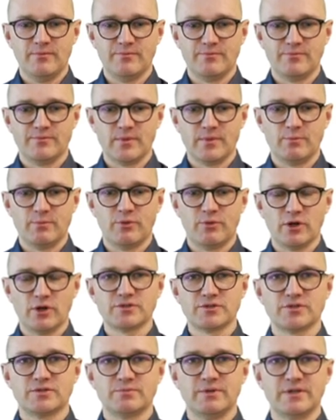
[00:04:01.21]
box
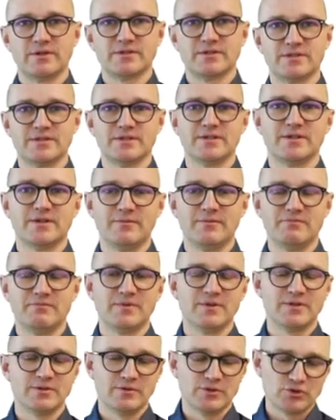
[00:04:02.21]
because
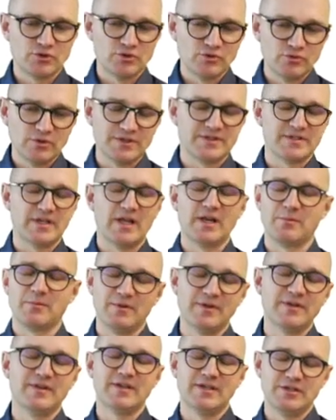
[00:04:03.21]
the tool is seldomly
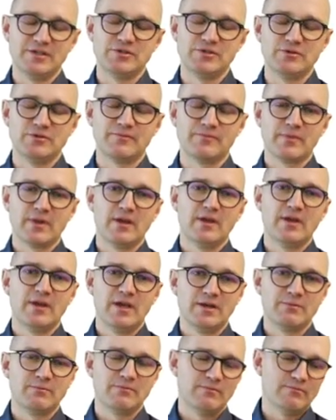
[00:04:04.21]
the issue. In
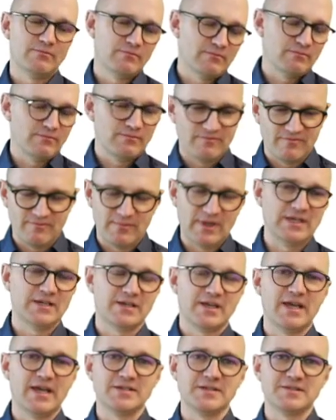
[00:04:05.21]
many
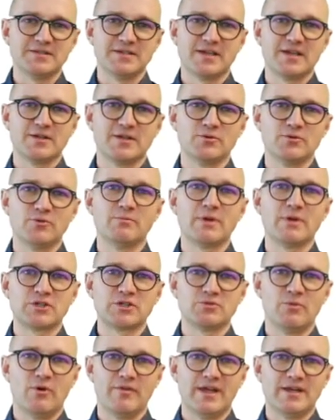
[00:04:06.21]
cases, it can do much more
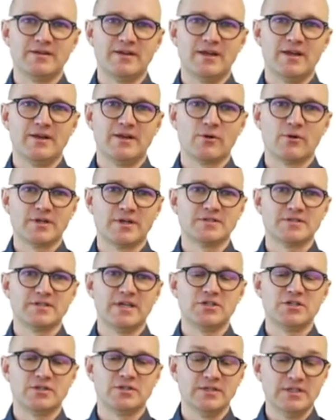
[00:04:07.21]
than an
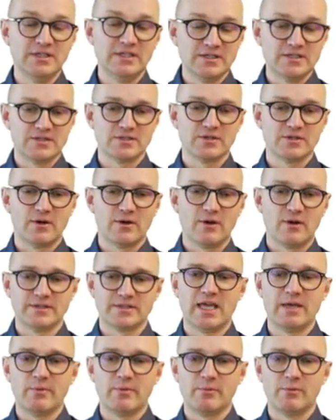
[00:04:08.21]
organization needs or is
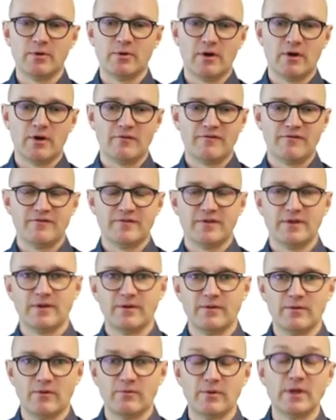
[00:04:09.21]
capable of
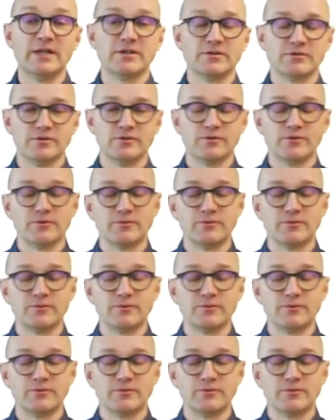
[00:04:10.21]
or willing to do.